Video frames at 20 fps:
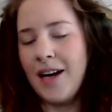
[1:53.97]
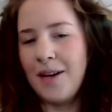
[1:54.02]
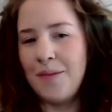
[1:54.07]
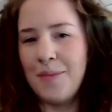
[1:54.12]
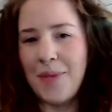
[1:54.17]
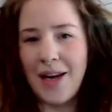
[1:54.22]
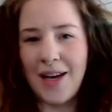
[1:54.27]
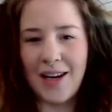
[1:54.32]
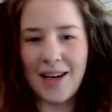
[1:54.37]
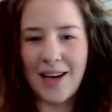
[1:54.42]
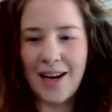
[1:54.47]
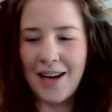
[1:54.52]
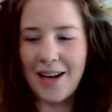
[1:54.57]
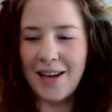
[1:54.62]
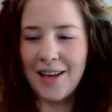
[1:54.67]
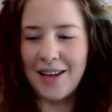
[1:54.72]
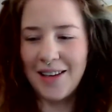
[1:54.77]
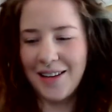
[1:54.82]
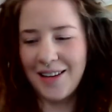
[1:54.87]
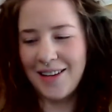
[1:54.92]
man,
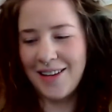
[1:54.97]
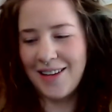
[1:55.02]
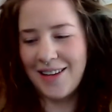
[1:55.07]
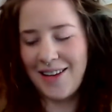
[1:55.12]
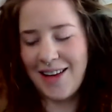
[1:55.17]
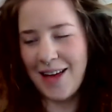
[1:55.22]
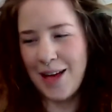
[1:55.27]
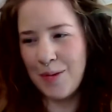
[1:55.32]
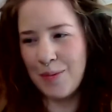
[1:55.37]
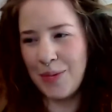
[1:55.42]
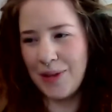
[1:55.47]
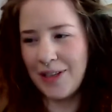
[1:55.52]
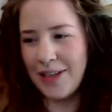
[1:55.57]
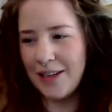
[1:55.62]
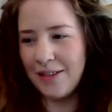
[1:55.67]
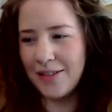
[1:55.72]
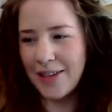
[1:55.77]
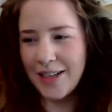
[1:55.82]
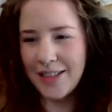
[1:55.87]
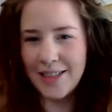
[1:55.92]
I can't
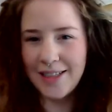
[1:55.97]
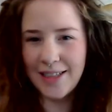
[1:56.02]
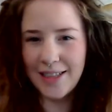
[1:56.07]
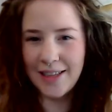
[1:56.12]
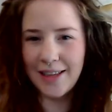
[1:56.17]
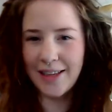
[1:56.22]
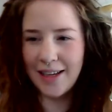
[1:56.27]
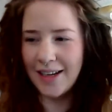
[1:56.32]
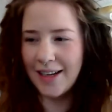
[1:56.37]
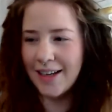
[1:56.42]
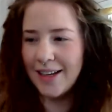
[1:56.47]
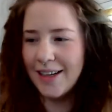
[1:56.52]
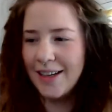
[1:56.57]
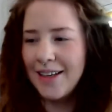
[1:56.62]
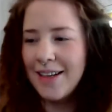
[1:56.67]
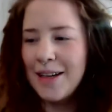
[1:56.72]
believe I did that.